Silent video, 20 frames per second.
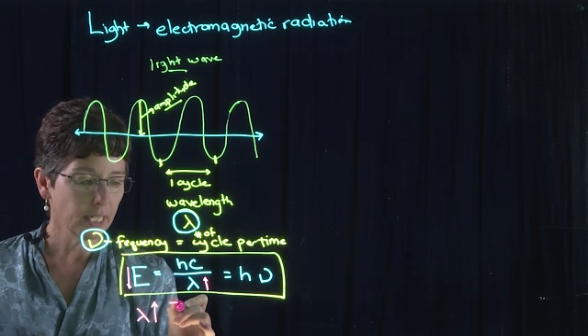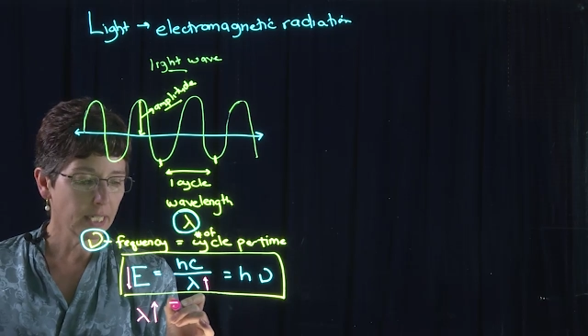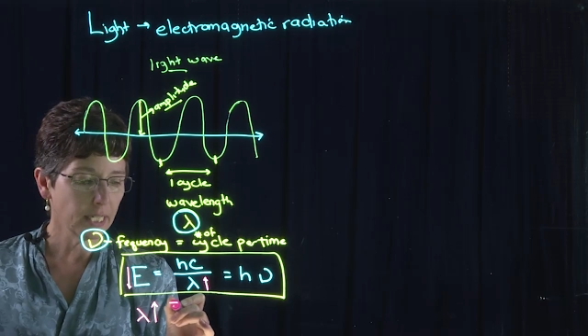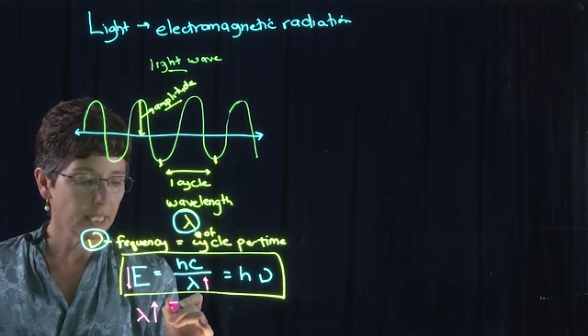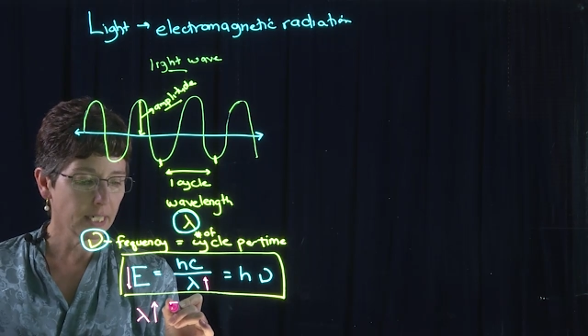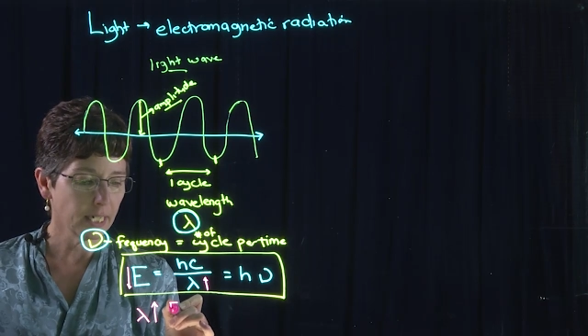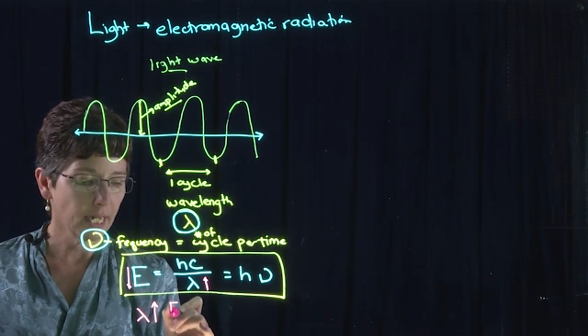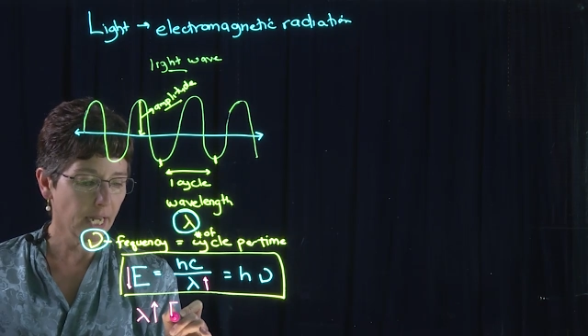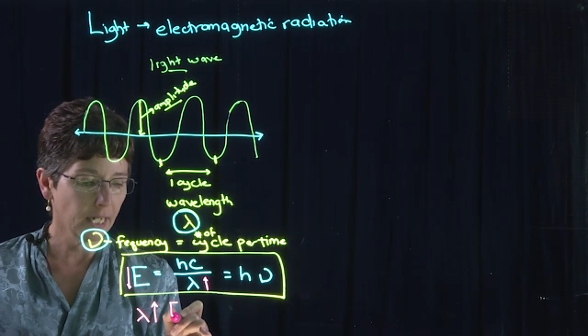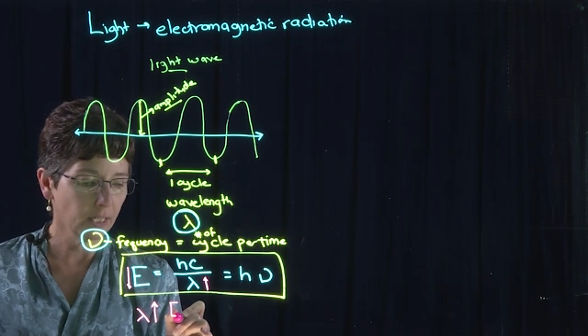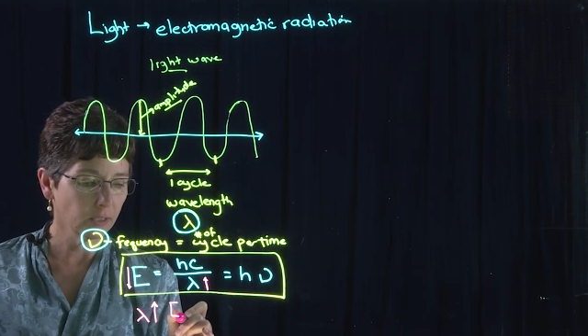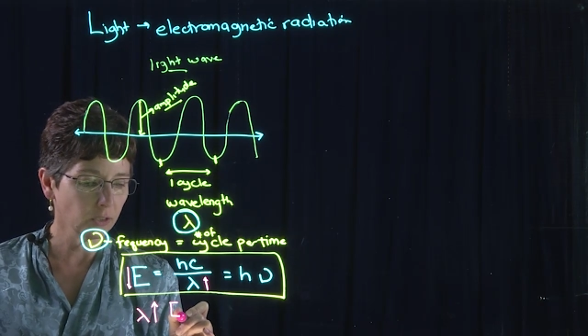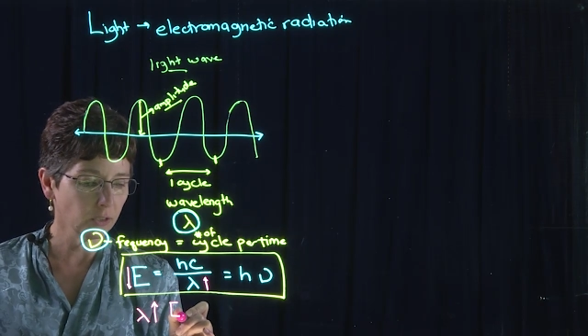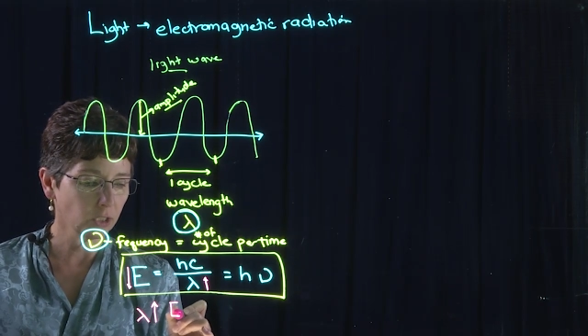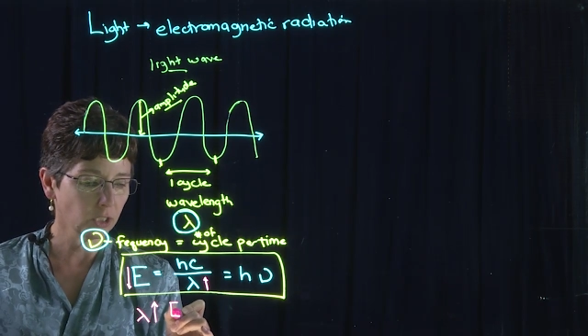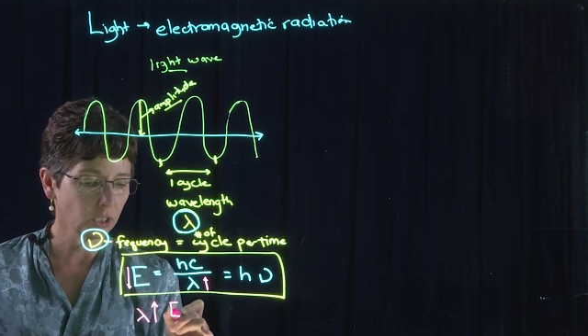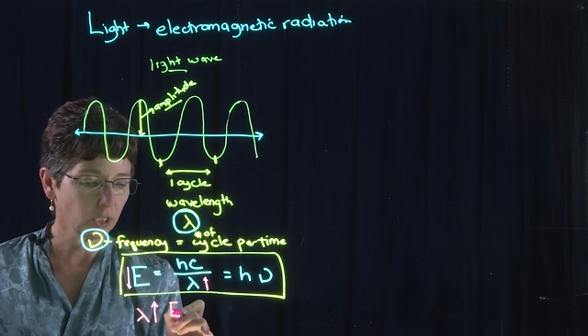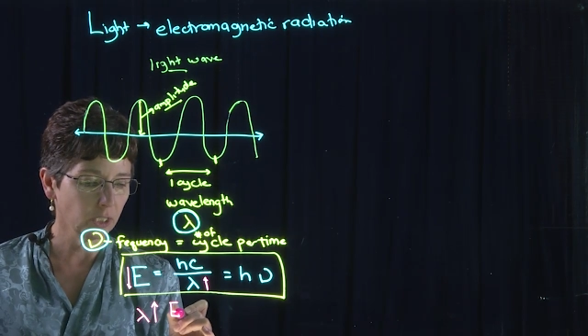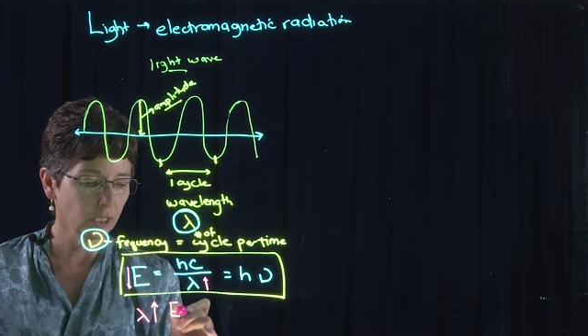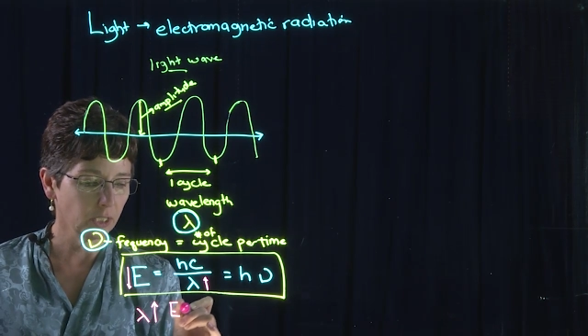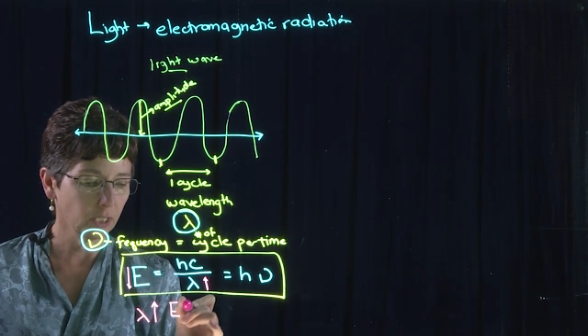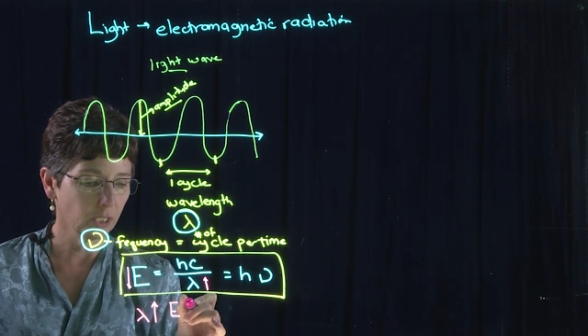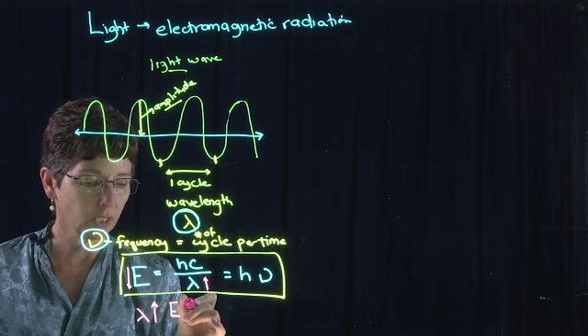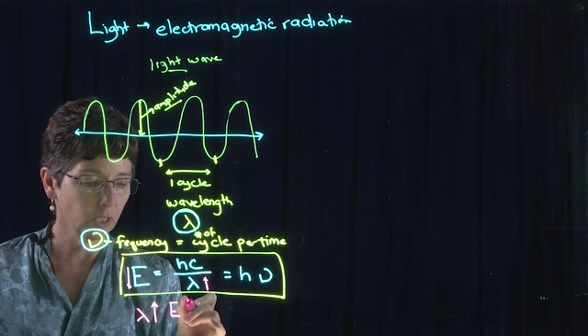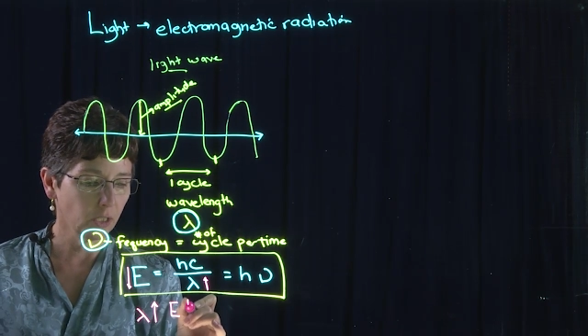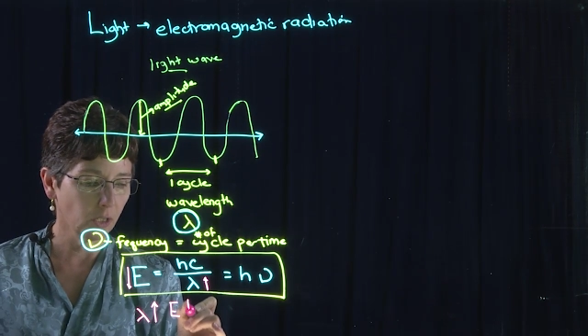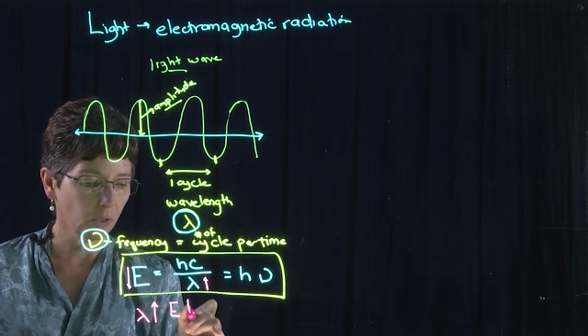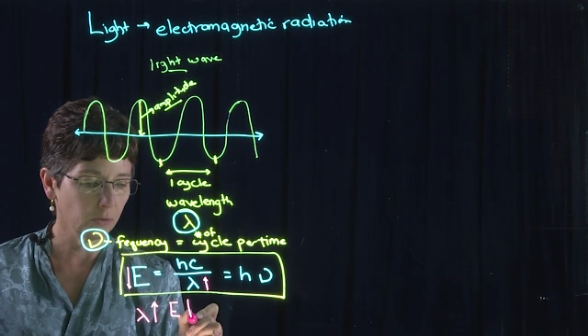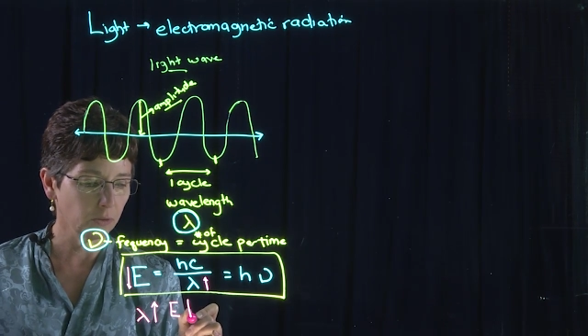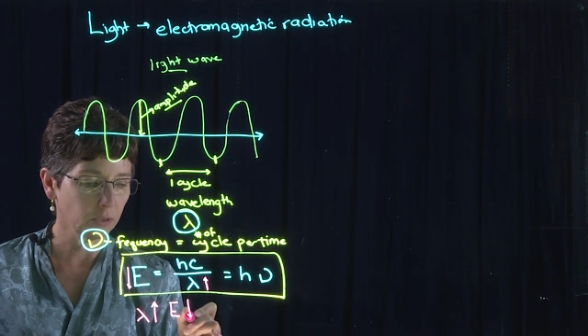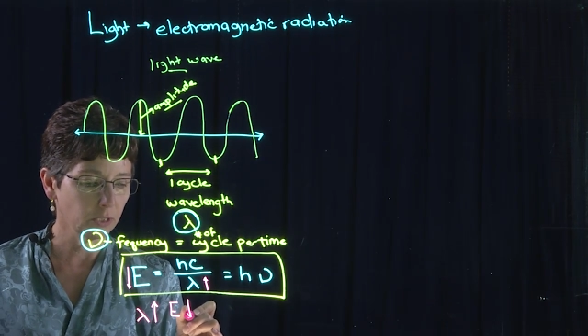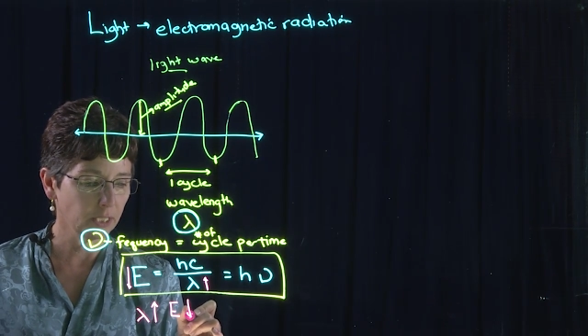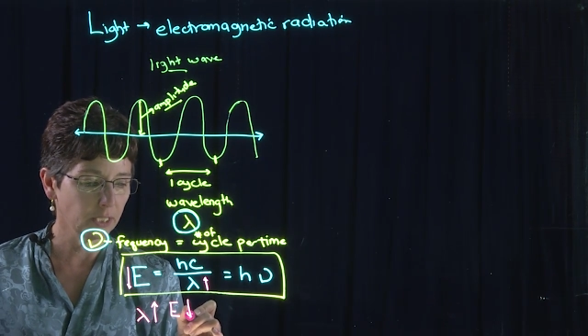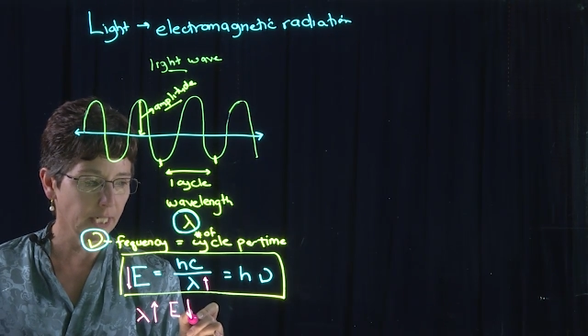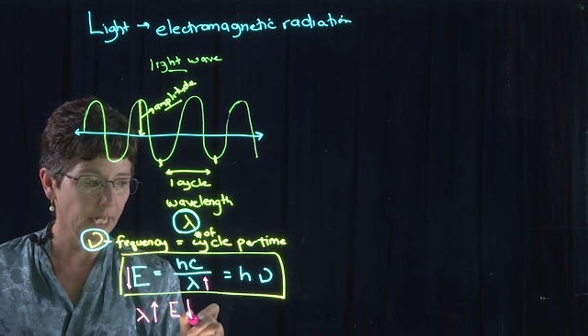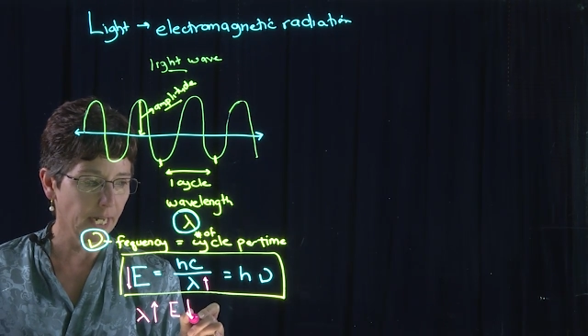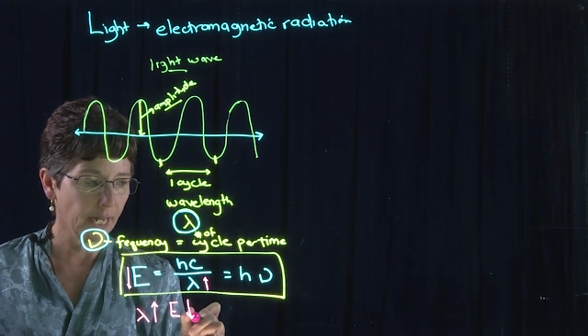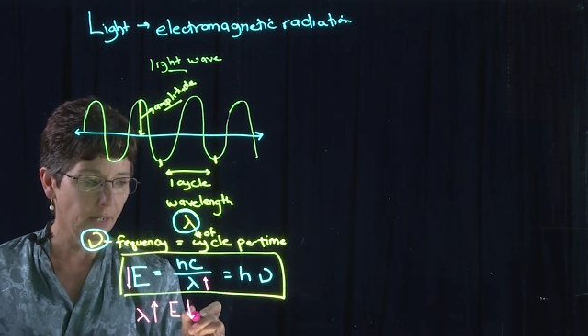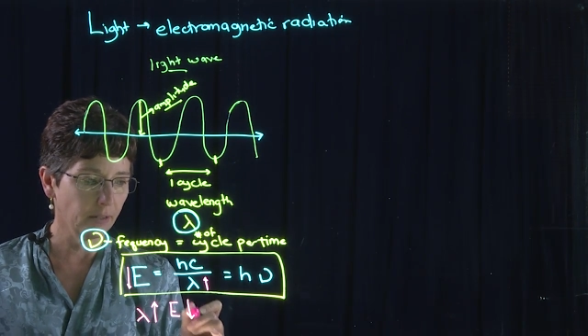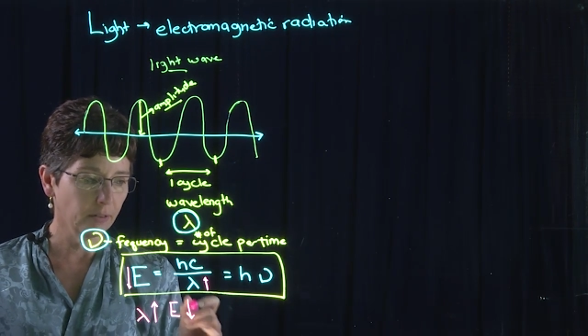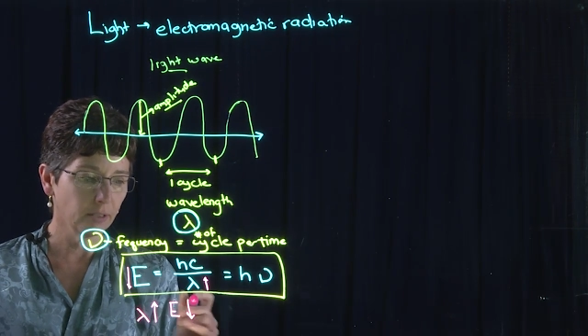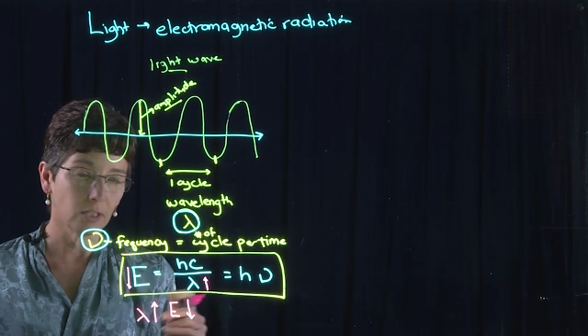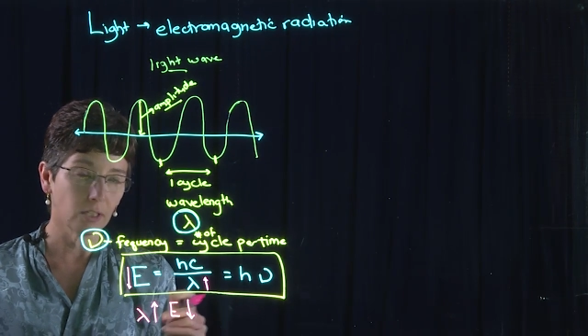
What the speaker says: the energy goes down,